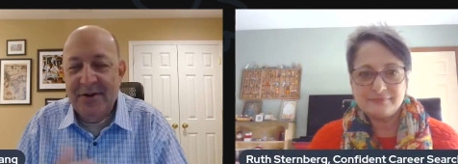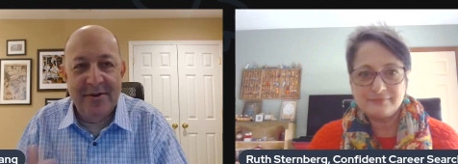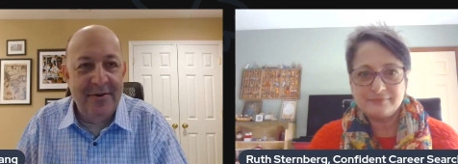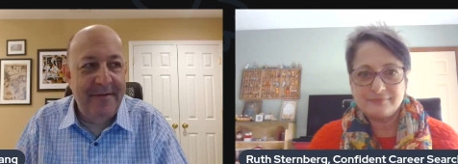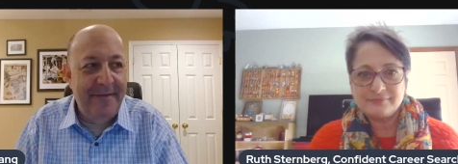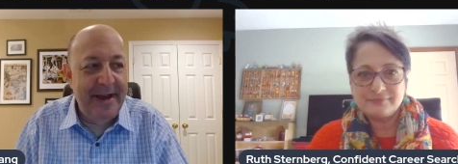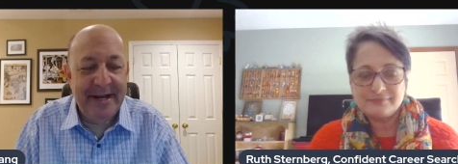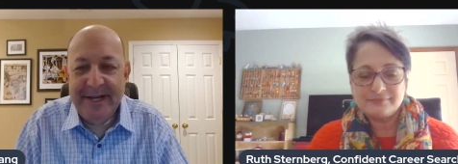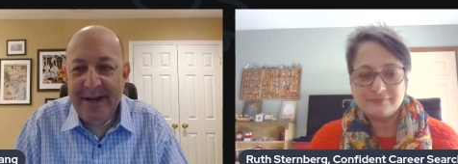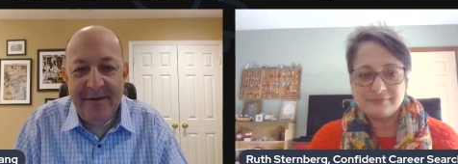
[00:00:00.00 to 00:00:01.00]
Speaker 1: turn off, I
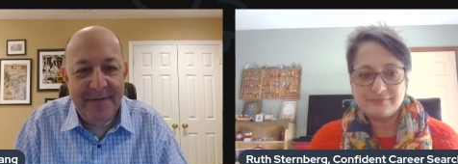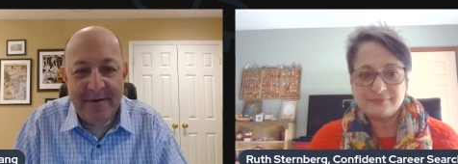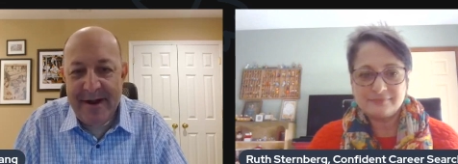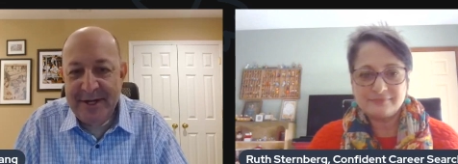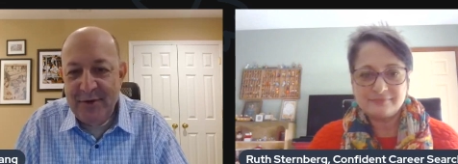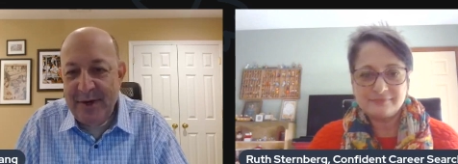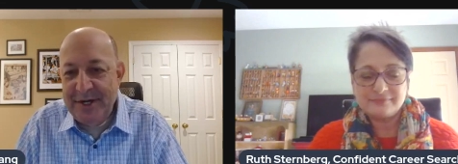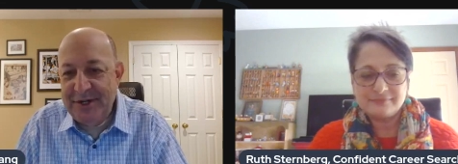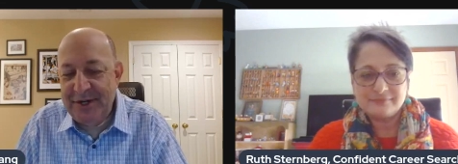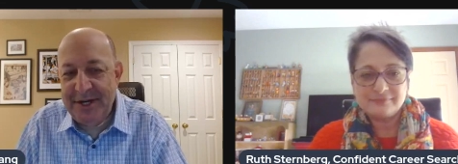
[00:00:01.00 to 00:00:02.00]
can take off the
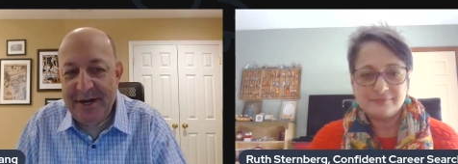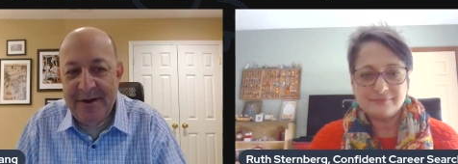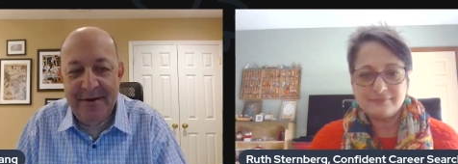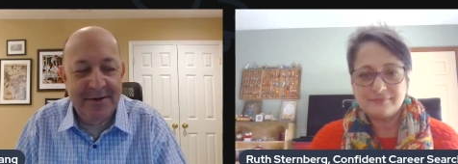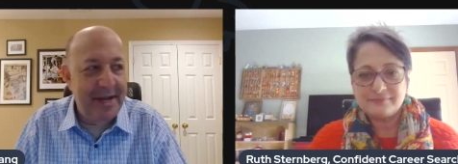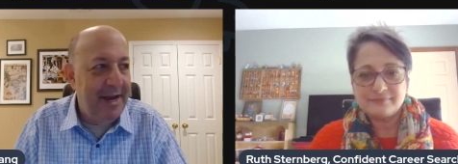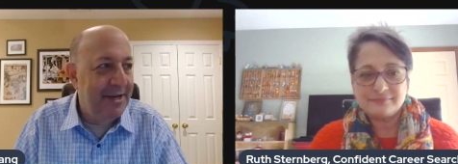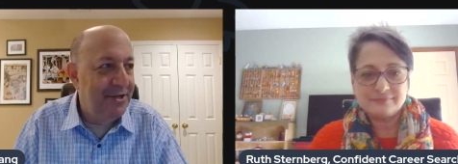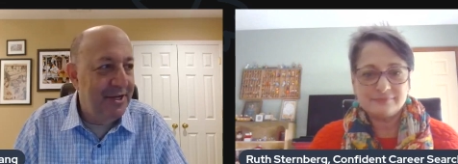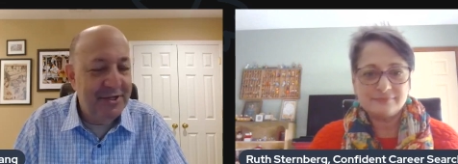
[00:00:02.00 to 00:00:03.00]
graduation years, I
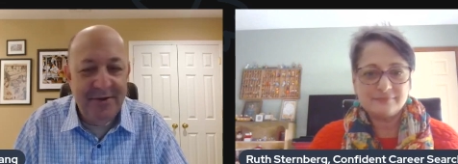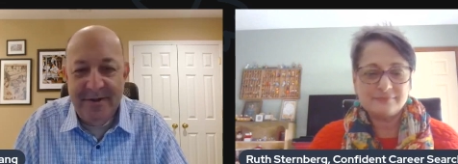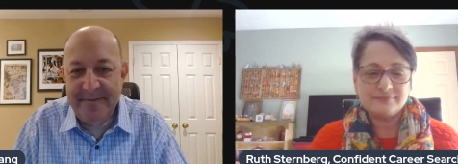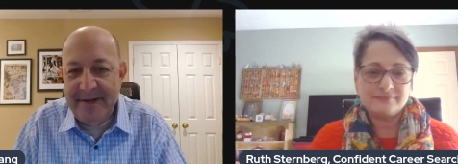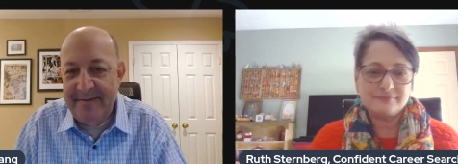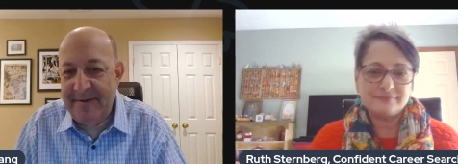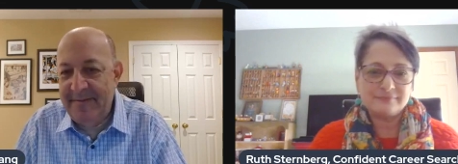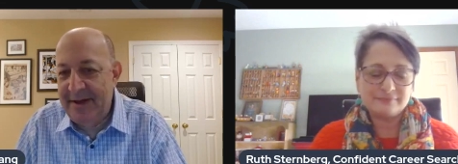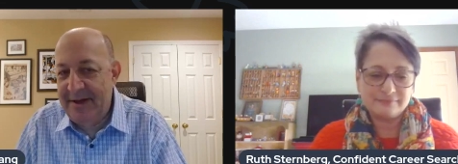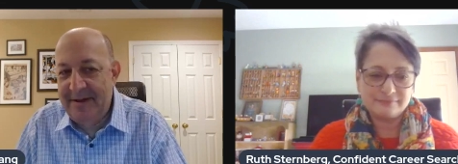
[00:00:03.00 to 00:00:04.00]
can just do the
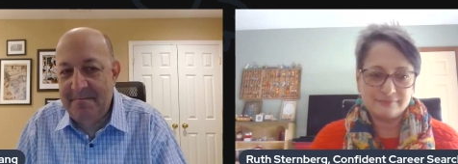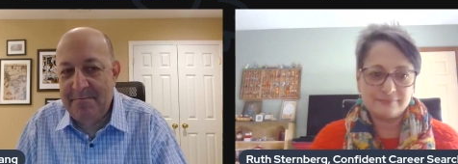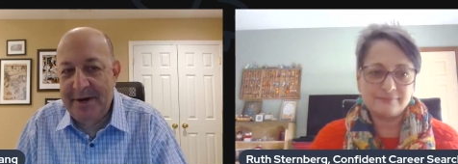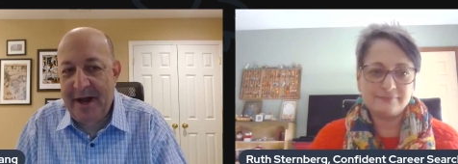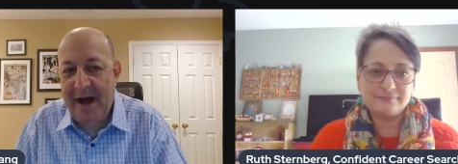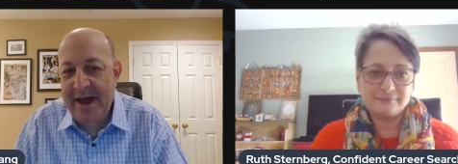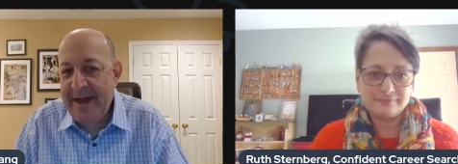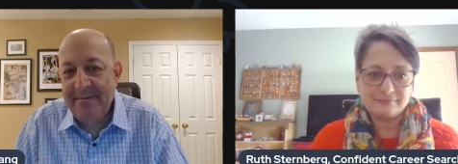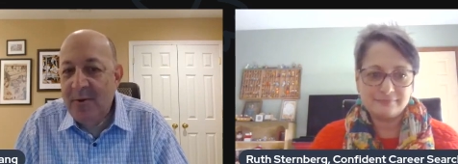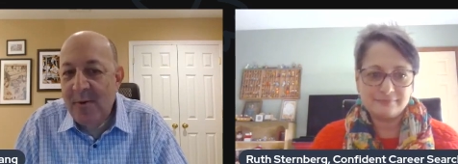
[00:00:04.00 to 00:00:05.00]
minimum, but I
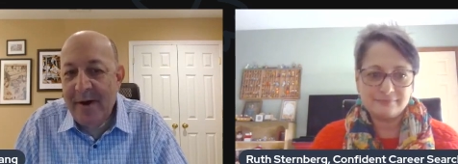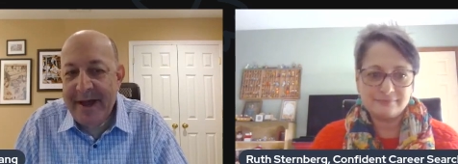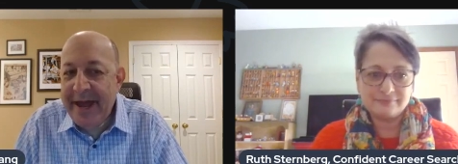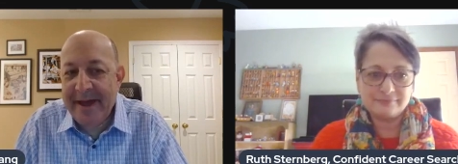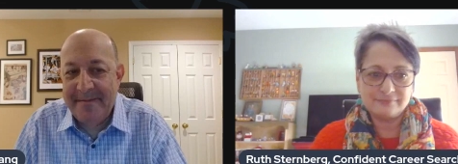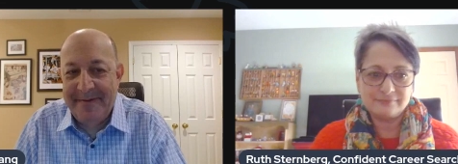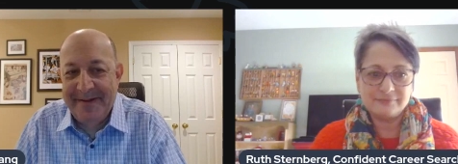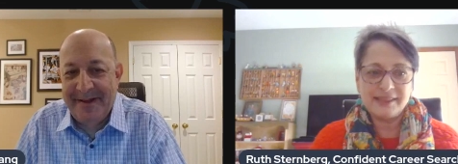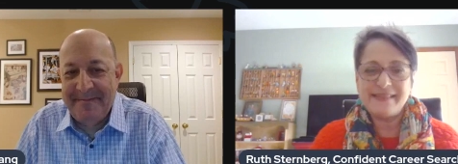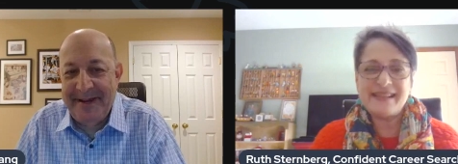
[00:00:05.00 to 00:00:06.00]
am who I am.
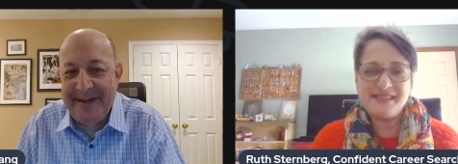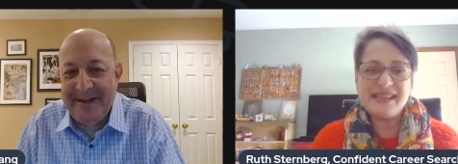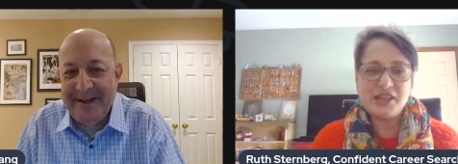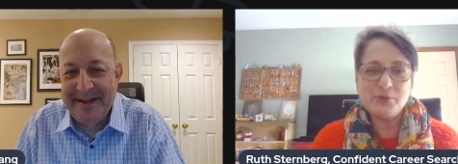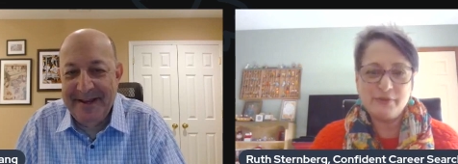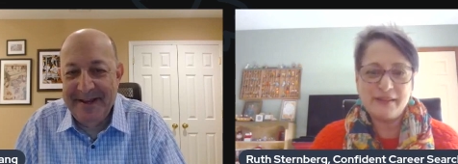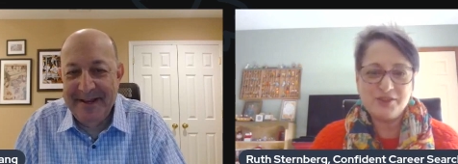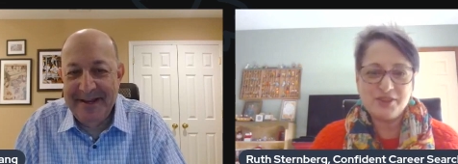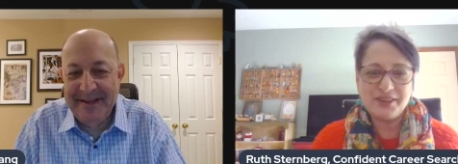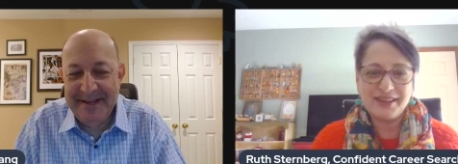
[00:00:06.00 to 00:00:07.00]
Speaker 2: Yeah, they see you
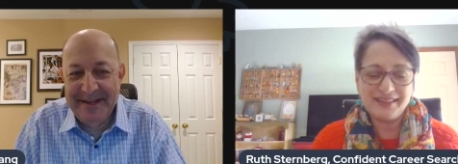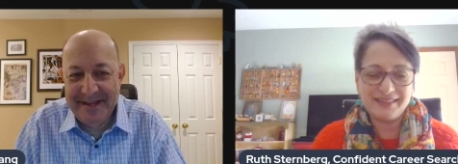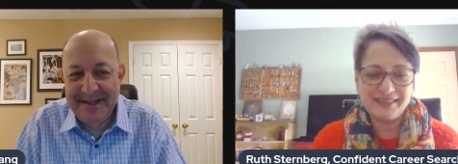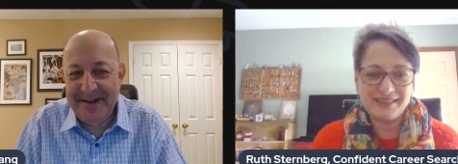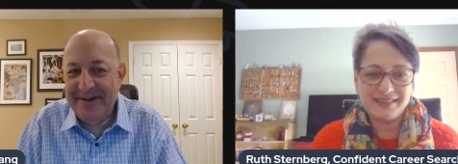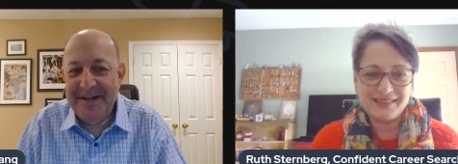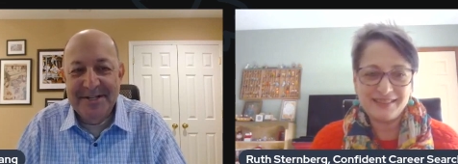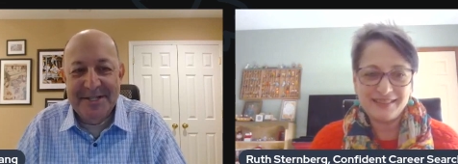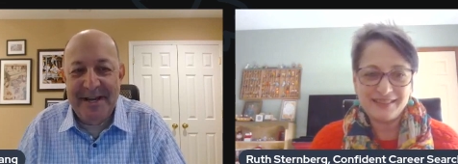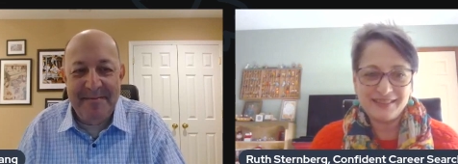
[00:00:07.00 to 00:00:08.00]
eventually.
Speaker 1: They're going to
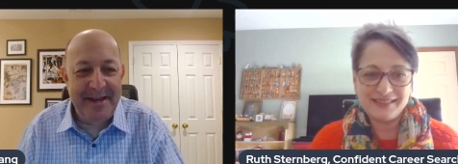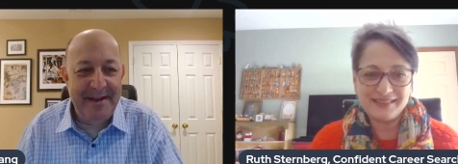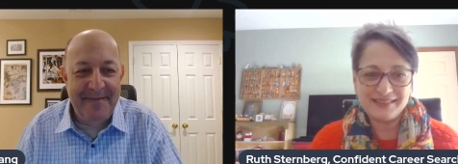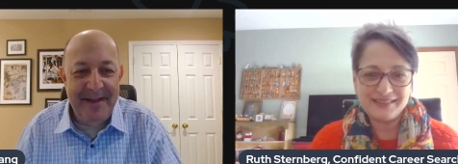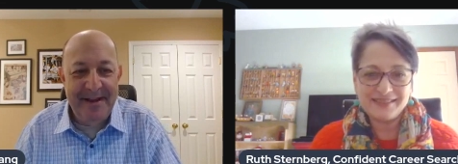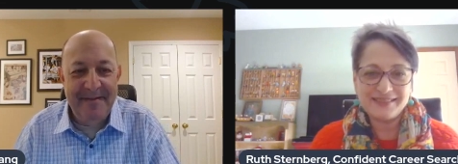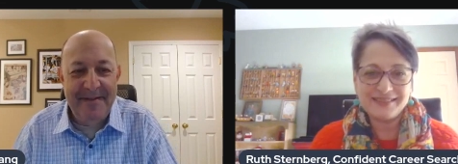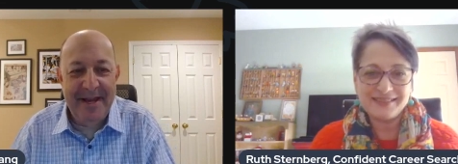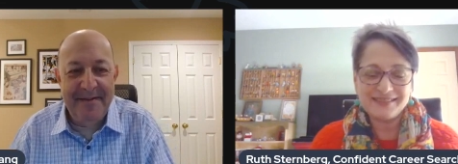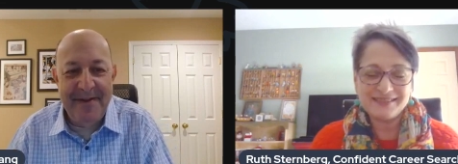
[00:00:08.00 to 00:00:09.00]
see me, and if they,
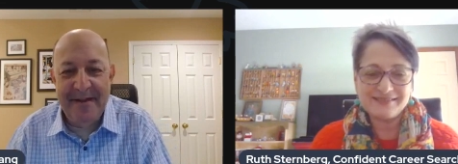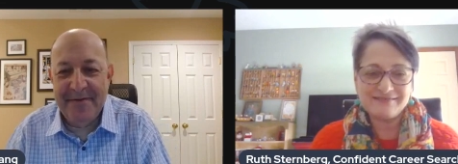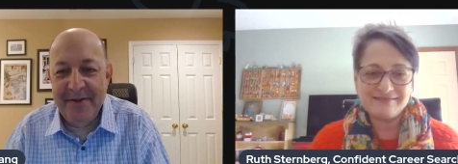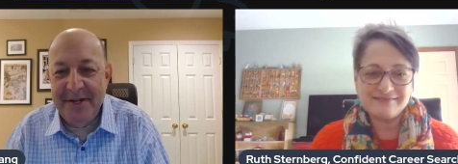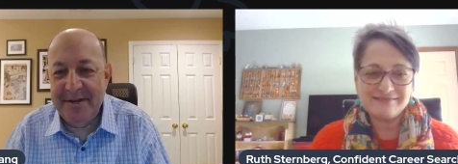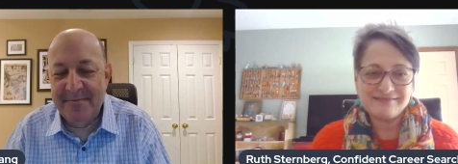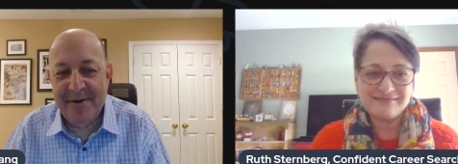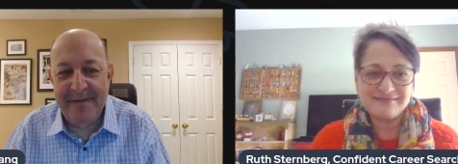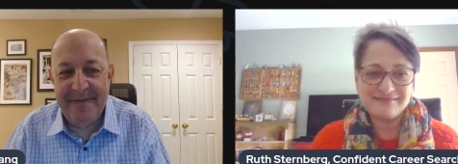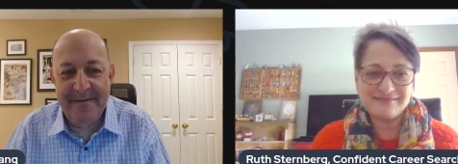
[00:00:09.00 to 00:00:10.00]
and if you have your LinkedIn
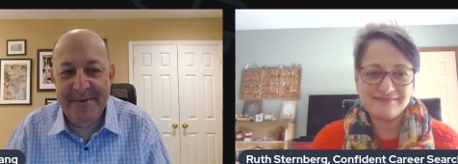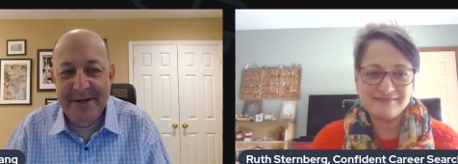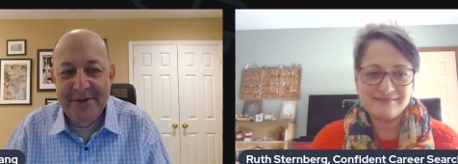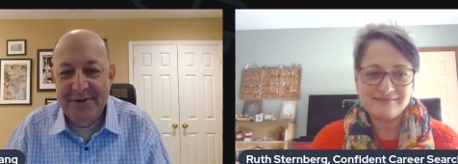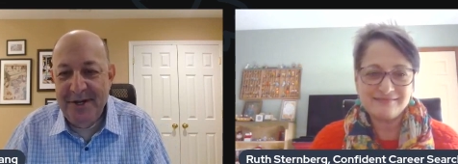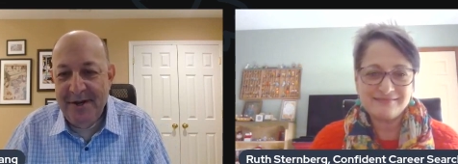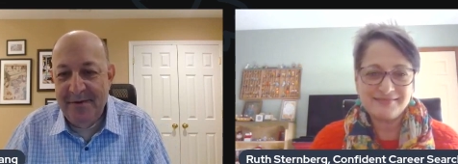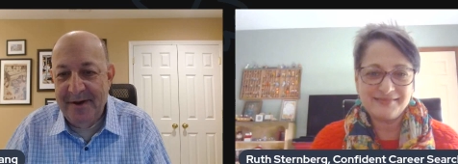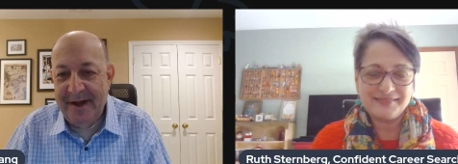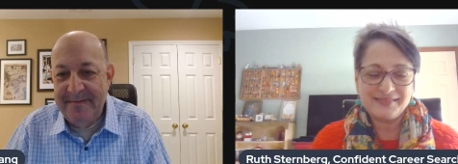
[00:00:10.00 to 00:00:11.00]
profile picture
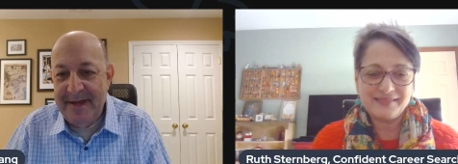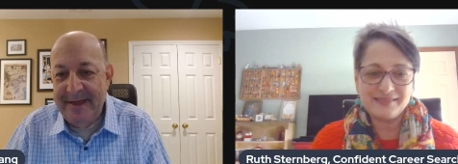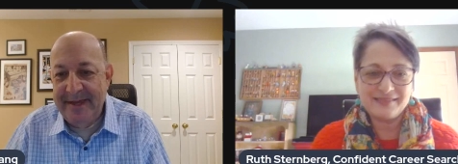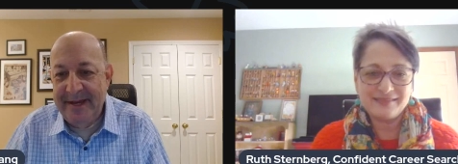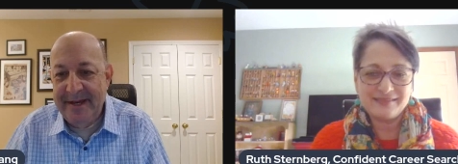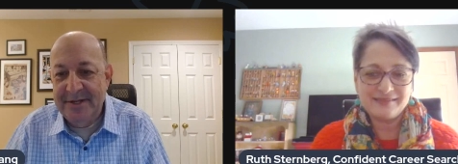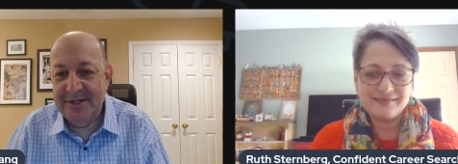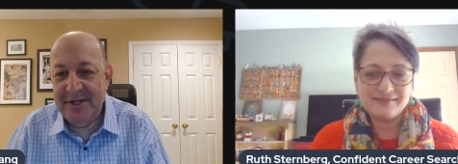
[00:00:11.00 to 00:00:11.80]
too, I, I think it is